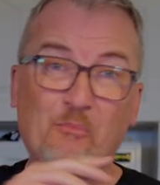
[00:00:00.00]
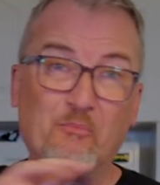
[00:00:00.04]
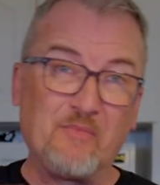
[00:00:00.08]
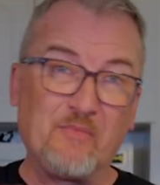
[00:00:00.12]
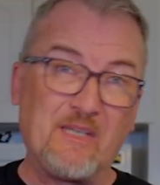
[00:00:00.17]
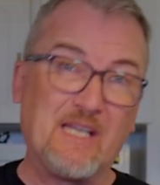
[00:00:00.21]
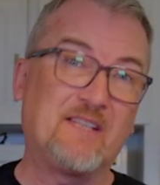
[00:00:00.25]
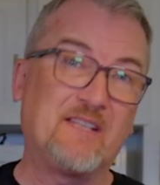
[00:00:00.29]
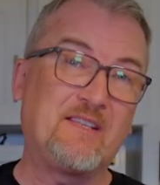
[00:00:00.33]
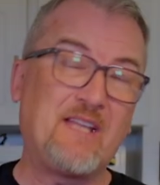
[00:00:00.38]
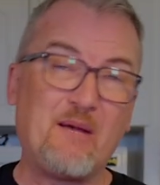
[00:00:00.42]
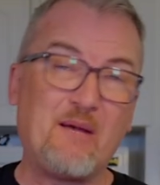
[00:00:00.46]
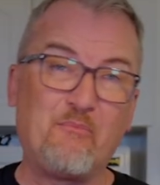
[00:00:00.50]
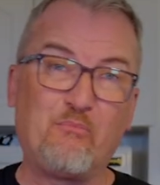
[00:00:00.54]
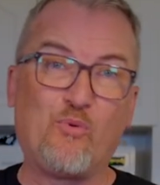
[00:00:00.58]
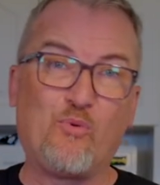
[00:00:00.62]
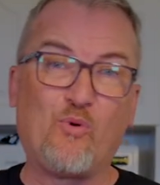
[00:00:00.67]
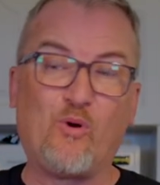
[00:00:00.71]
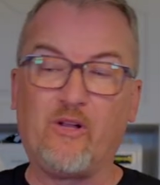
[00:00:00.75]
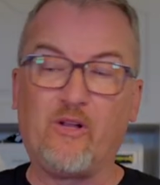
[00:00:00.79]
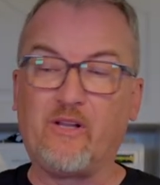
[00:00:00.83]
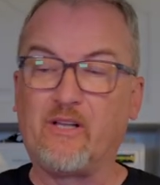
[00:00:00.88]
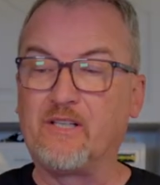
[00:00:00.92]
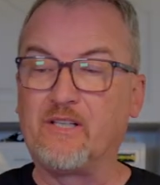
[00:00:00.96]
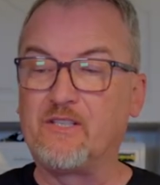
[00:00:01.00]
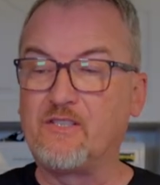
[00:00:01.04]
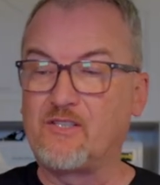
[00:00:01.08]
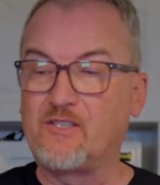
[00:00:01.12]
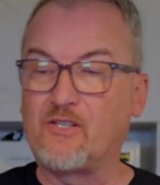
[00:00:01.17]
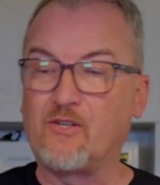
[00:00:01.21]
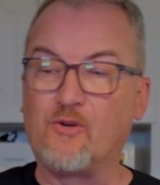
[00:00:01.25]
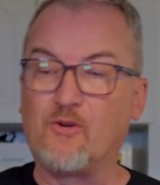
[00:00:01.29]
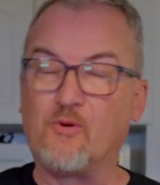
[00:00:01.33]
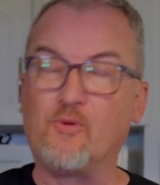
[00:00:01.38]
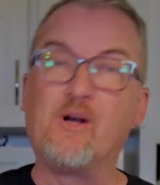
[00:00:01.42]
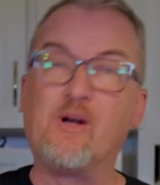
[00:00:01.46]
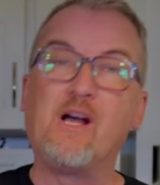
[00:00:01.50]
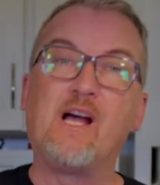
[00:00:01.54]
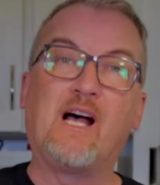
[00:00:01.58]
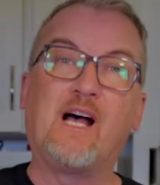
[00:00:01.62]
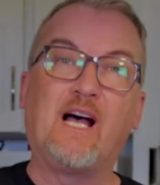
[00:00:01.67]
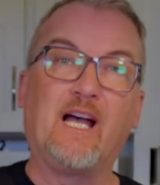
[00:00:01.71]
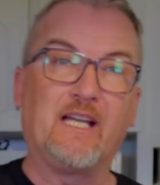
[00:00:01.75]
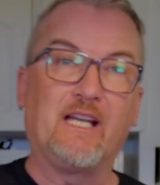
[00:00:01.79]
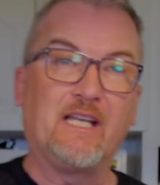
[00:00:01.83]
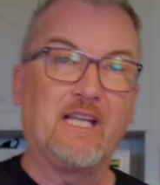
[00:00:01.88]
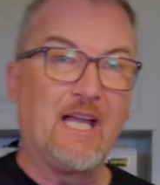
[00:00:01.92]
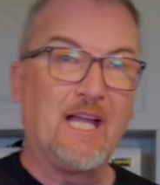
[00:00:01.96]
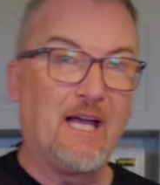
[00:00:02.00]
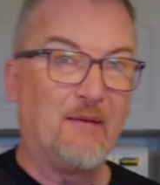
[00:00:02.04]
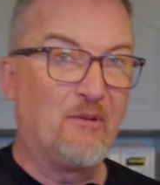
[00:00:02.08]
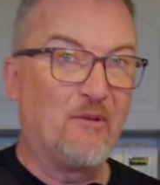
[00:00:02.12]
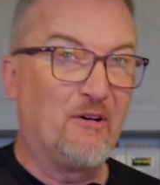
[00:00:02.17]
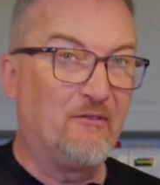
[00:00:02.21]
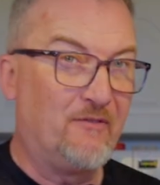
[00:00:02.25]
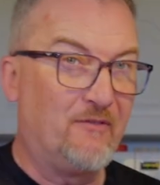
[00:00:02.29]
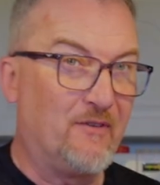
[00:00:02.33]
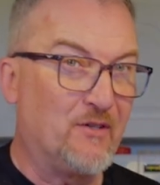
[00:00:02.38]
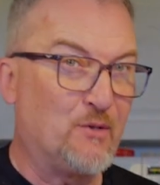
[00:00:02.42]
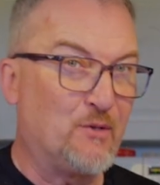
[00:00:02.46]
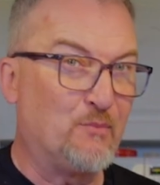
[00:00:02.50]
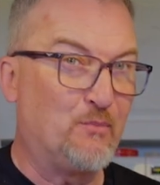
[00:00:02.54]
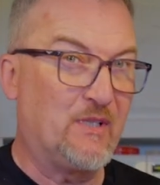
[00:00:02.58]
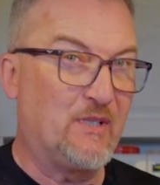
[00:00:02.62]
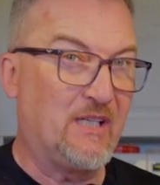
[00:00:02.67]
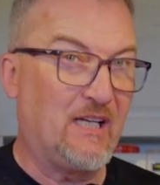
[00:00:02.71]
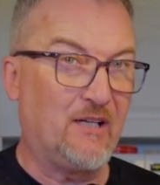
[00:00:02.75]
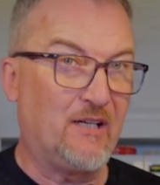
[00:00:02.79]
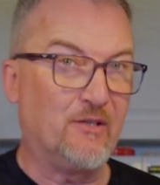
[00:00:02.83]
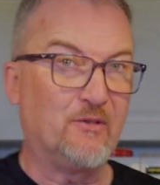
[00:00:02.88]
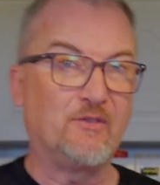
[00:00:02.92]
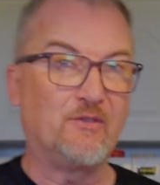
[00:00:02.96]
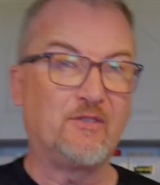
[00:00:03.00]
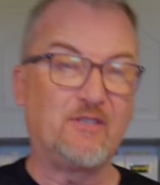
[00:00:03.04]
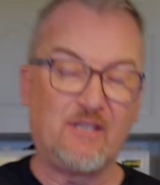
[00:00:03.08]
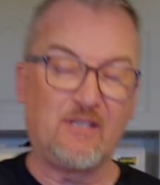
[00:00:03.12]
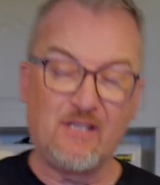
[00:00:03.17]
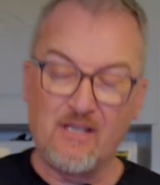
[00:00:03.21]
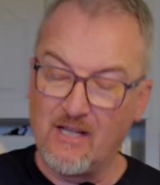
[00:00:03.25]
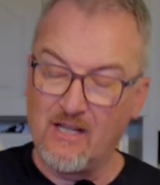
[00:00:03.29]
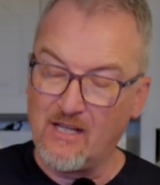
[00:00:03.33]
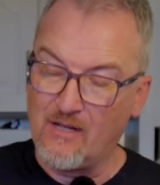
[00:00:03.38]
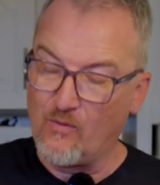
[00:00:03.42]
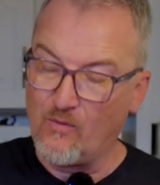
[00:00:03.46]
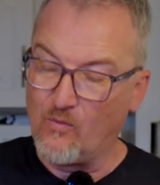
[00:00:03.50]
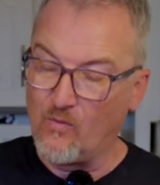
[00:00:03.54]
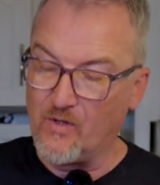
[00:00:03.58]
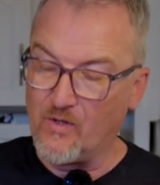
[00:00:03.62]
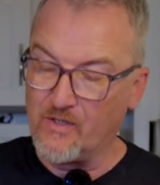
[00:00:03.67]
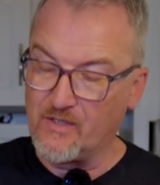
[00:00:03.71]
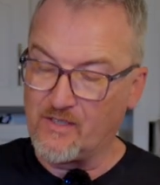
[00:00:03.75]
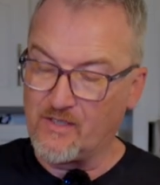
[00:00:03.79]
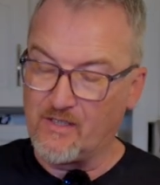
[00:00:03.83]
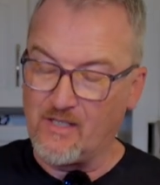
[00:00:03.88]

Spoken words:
Get that boiling so I can add my fish and potatoes once